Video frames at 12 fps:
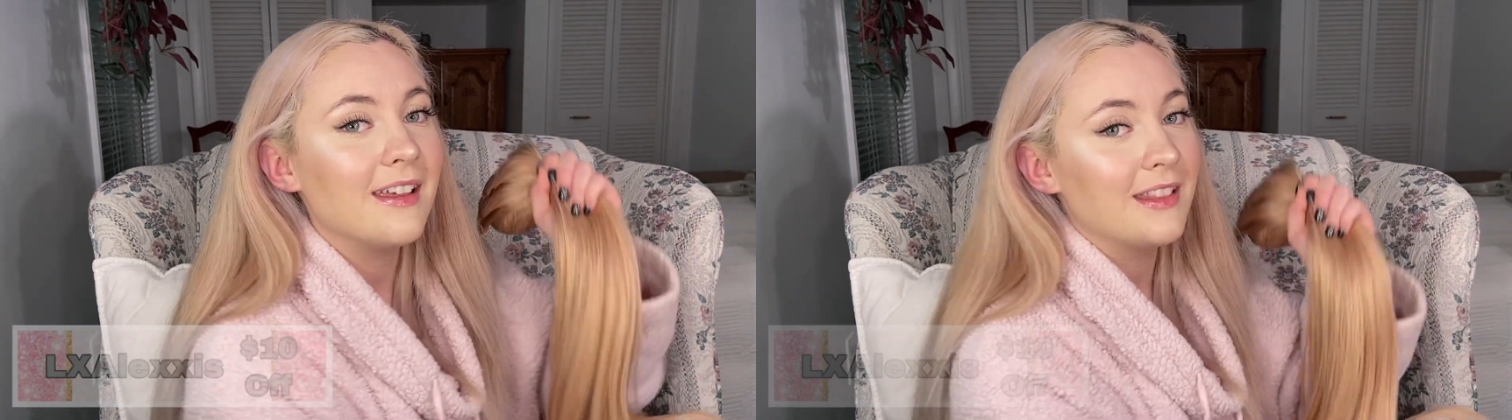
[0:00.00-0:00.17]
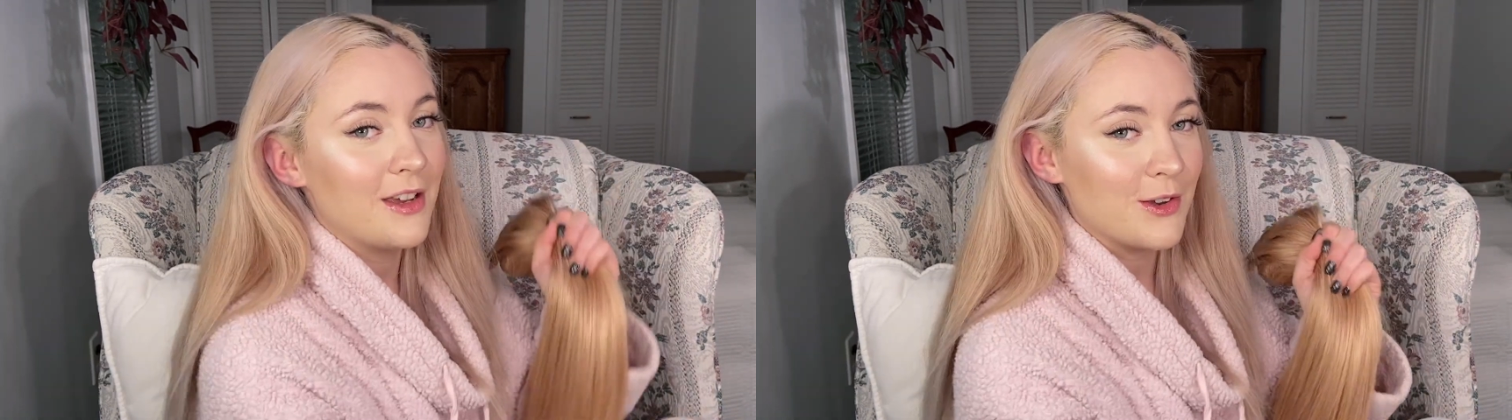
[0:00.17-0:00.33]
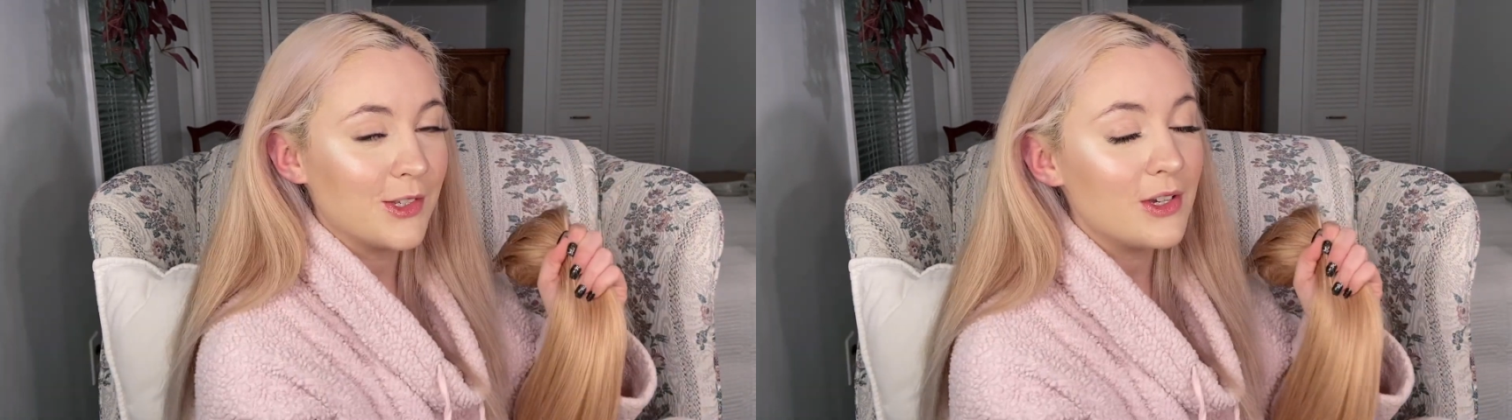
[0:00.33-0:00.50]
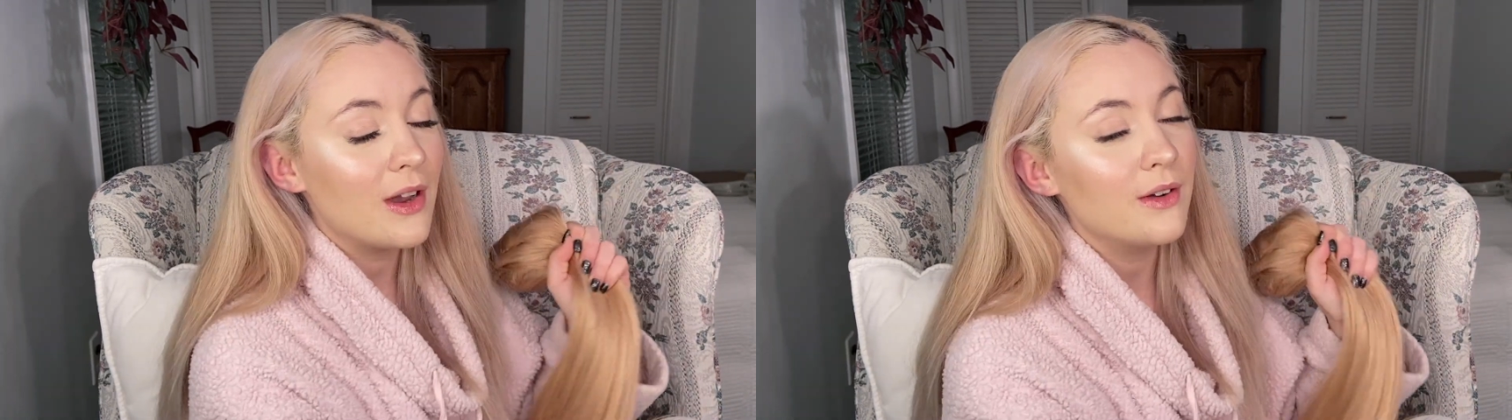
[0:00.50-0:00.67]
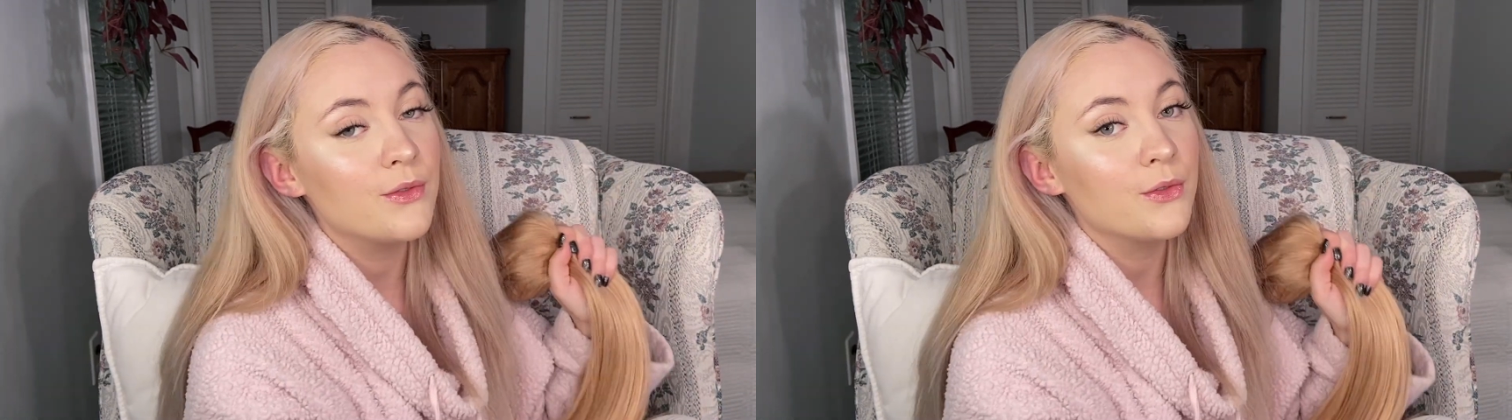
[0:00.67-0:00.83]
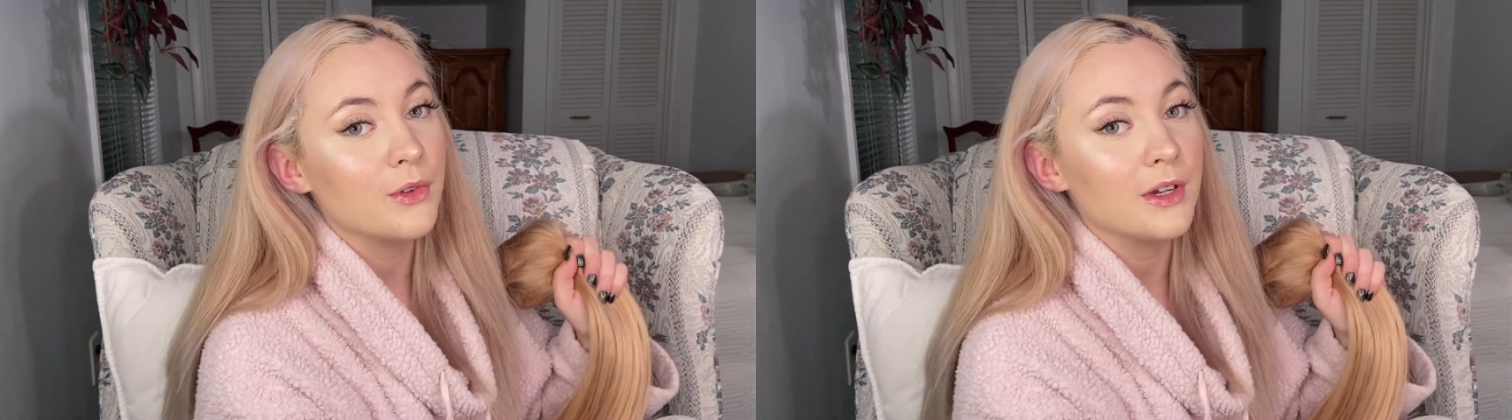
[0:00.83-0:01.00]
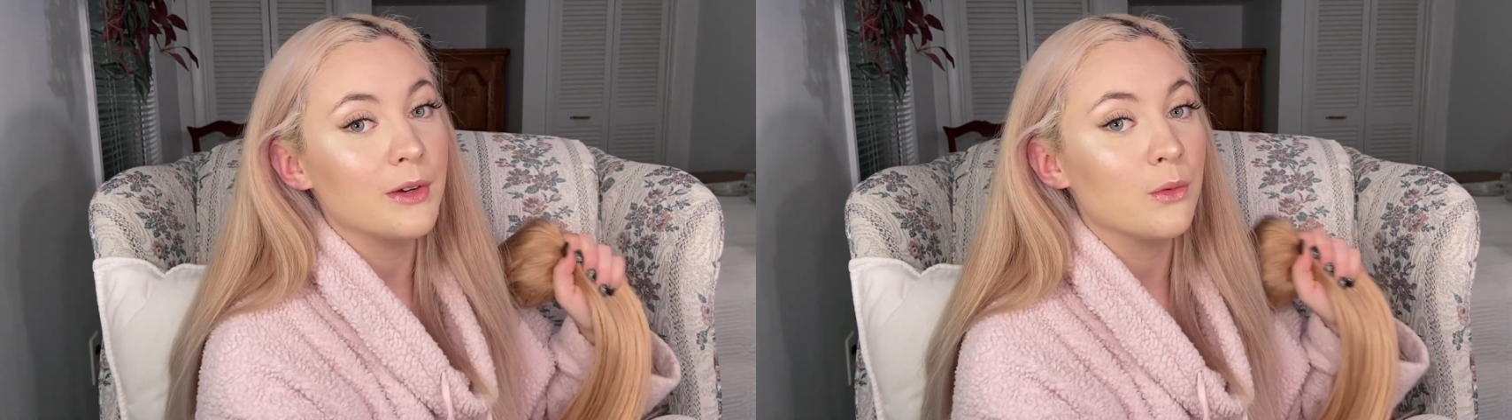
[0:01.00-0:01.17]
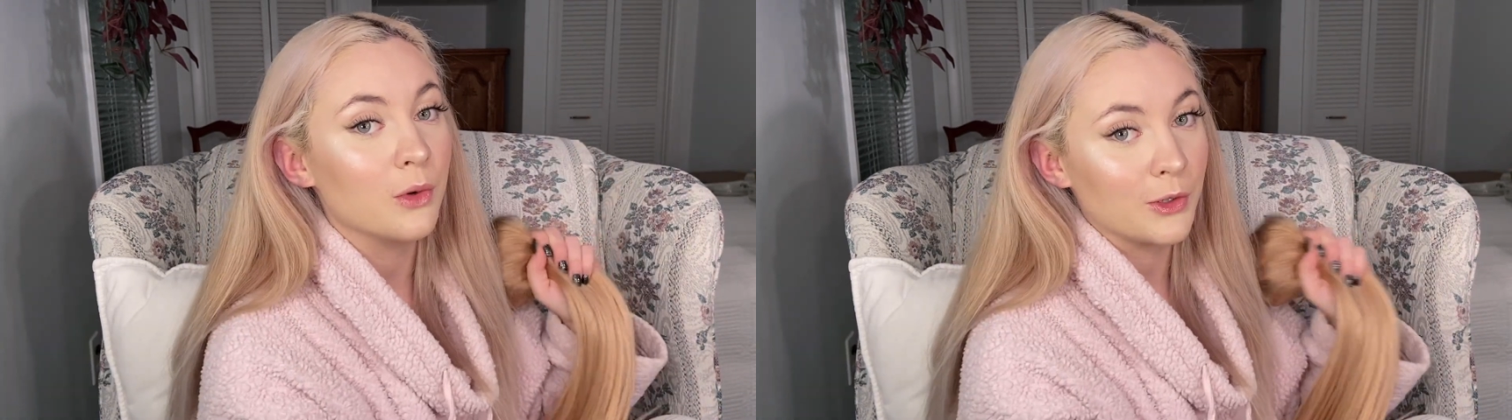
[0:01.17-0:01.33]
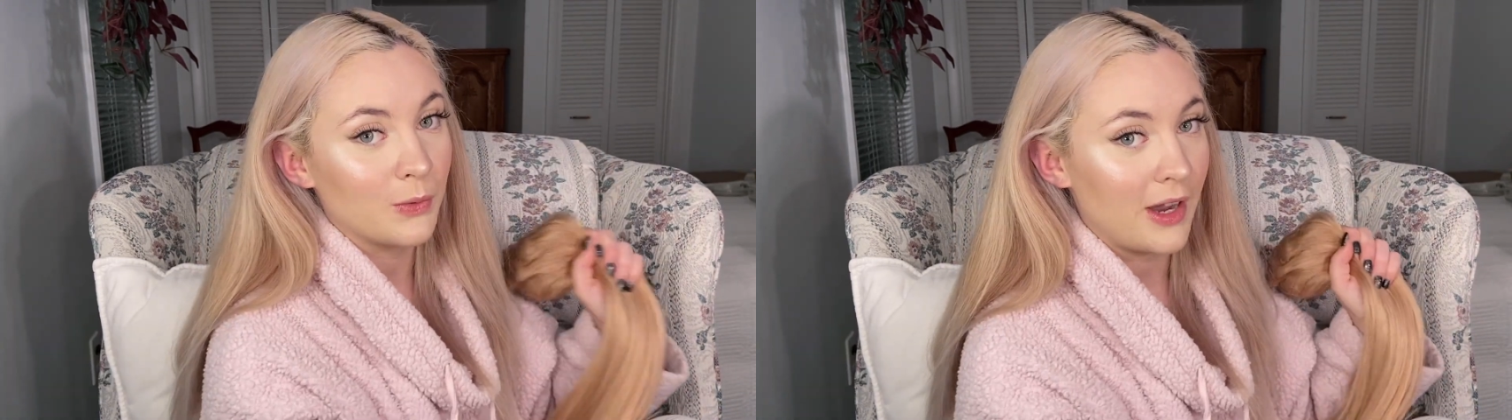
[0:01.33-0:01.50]
and they also have free
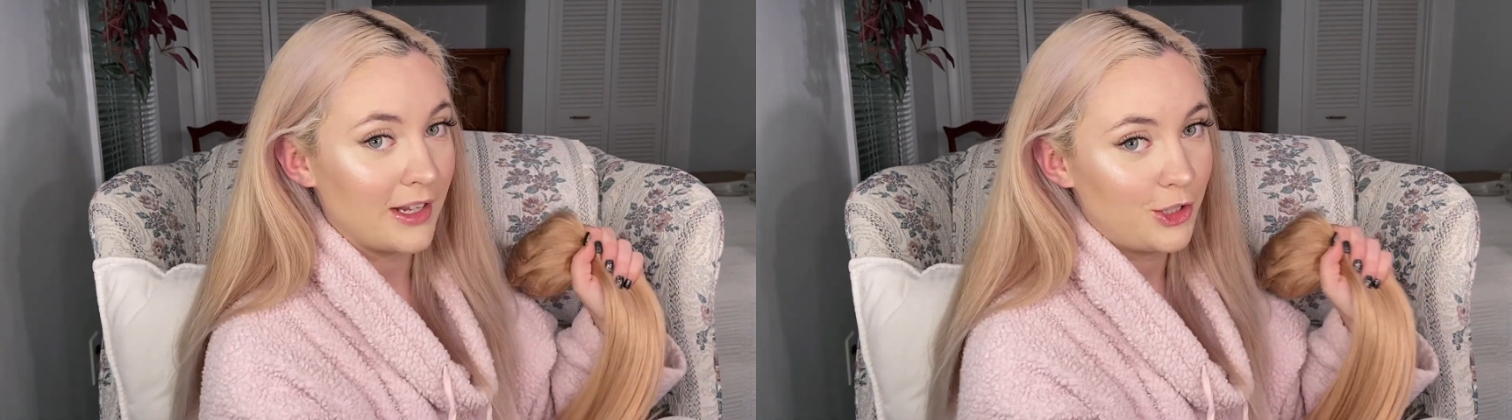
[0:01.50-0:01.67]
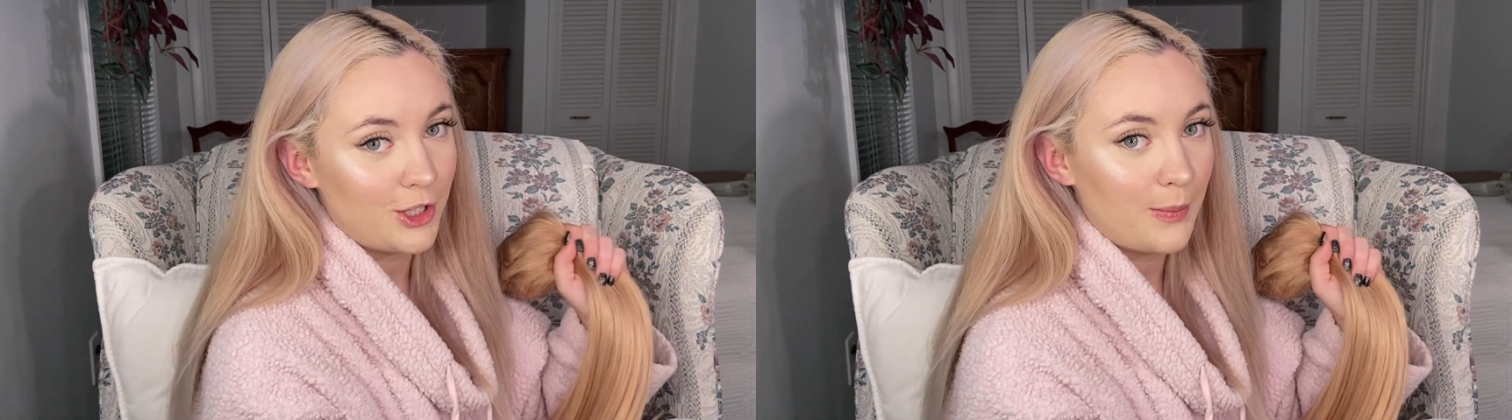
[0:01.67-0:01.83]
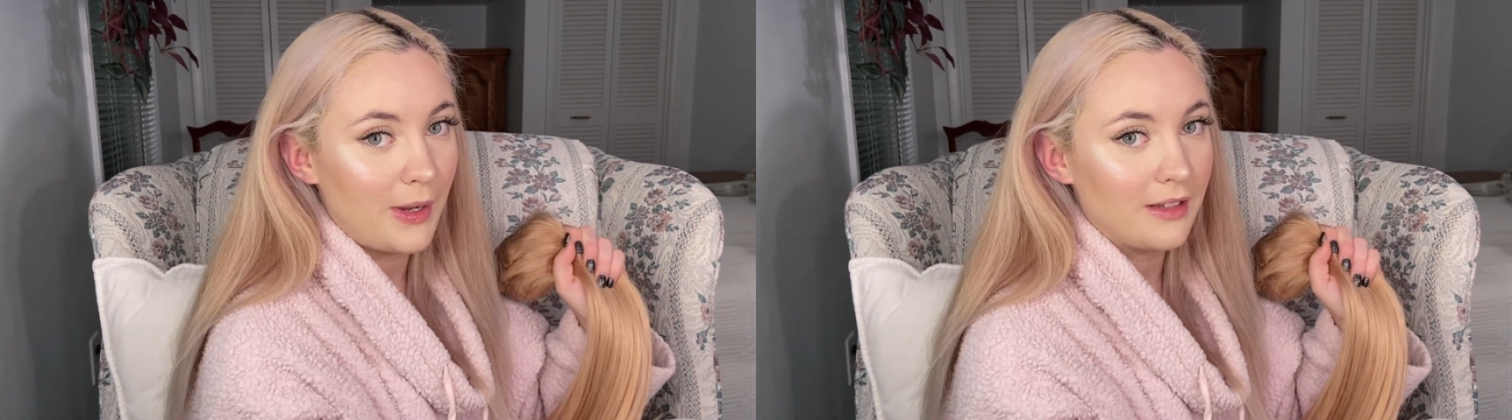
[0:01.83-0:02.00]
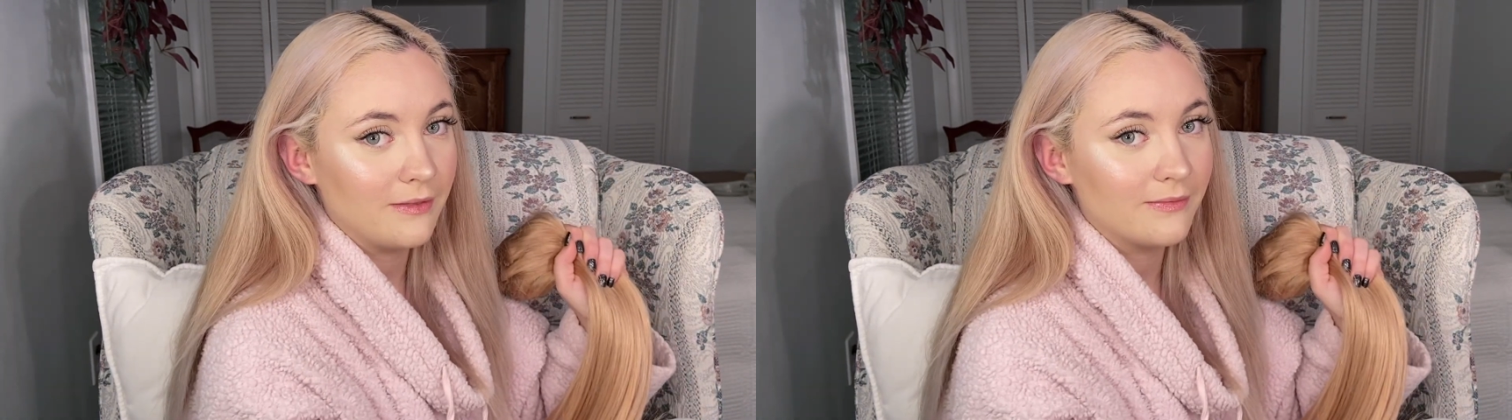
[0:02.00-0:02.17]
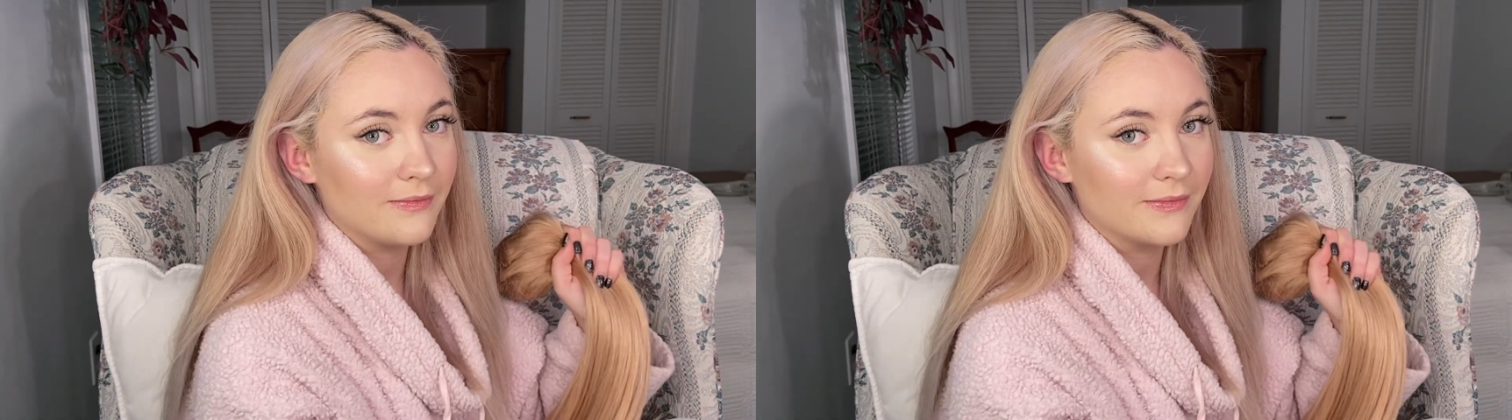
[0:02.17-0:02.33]
worldwide shipping.